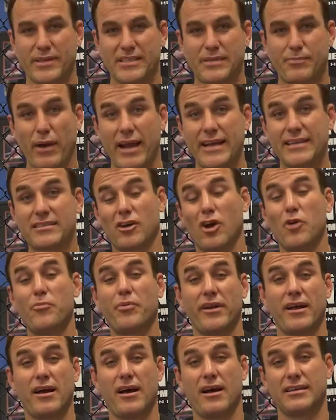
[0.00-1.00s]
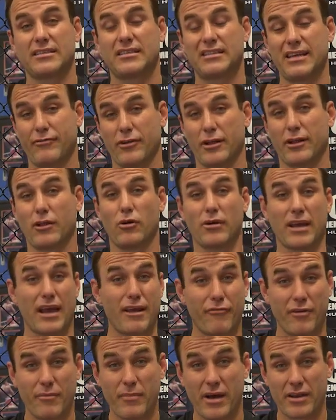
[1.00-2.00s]
this space open at uh, seven o'clock
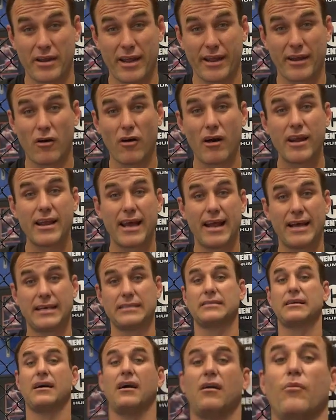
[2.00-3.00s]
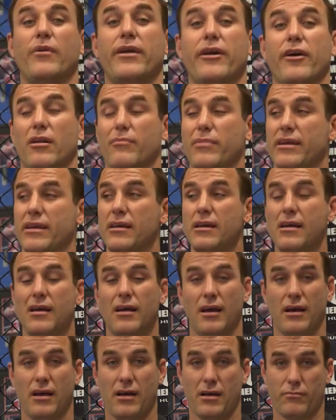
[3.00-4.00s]
every Monday night, as um, we're going to be
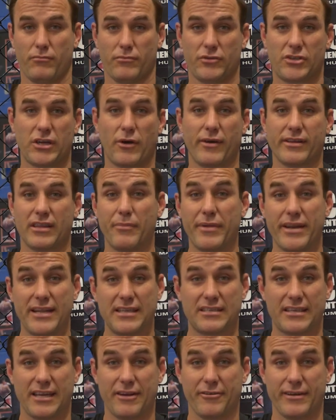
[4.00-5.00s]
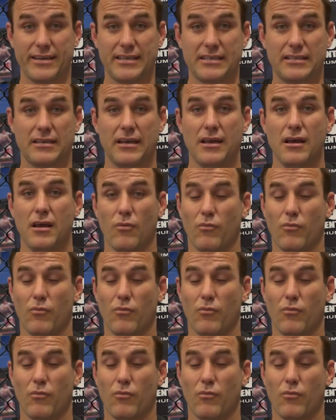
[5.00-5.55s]
um, showing the mini-series.